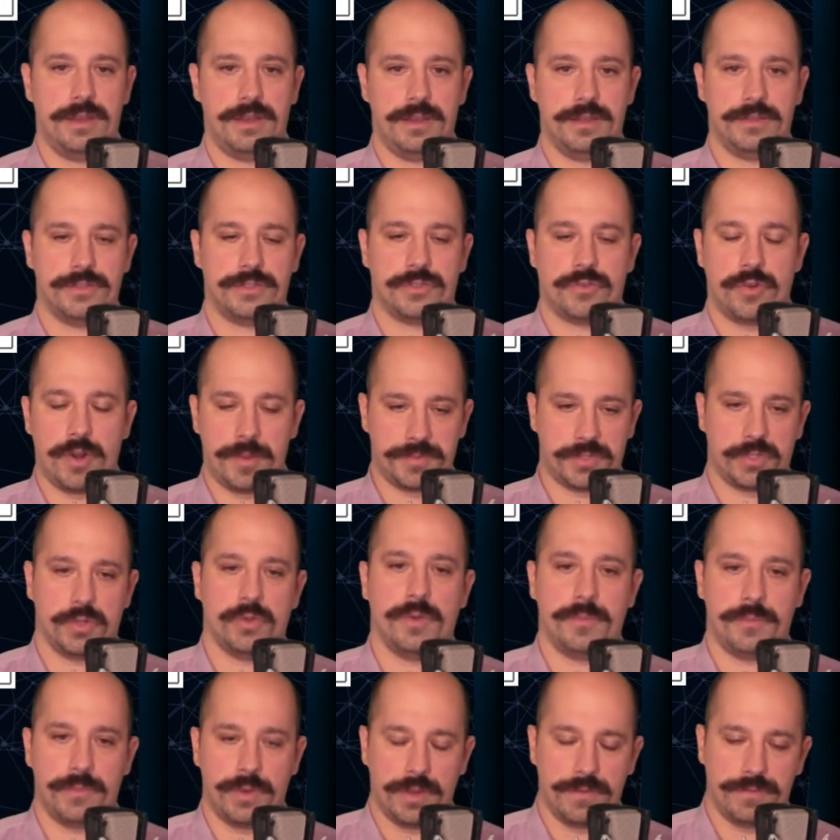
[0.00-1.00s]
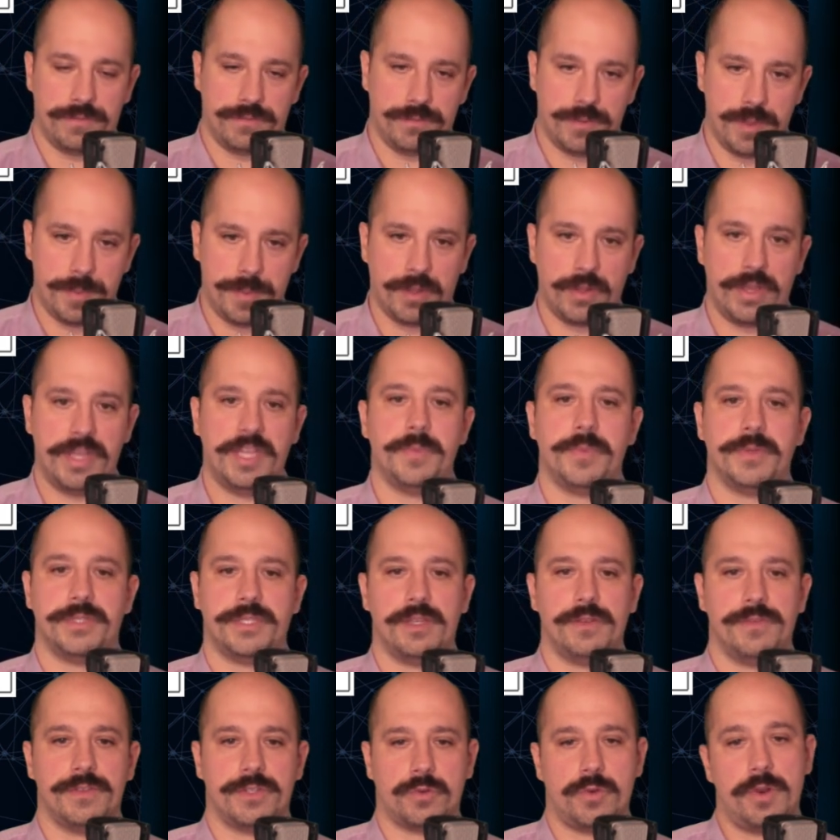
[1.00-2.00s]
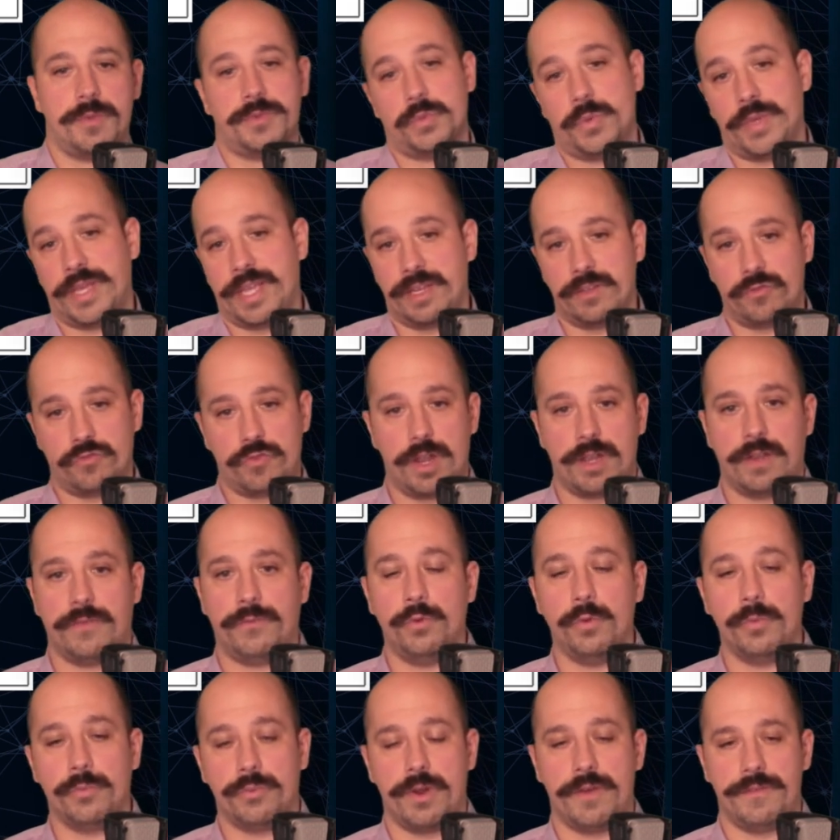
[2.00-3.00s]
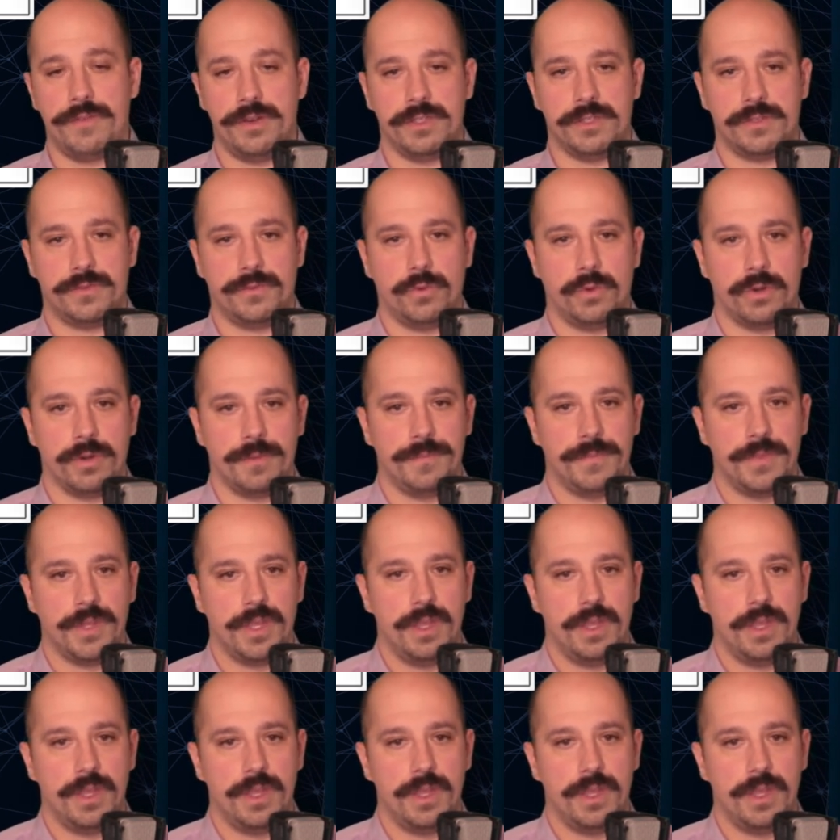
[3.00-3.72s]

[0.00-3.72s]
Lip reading: scripts. So about 80% of the scripts we can track full provenance for.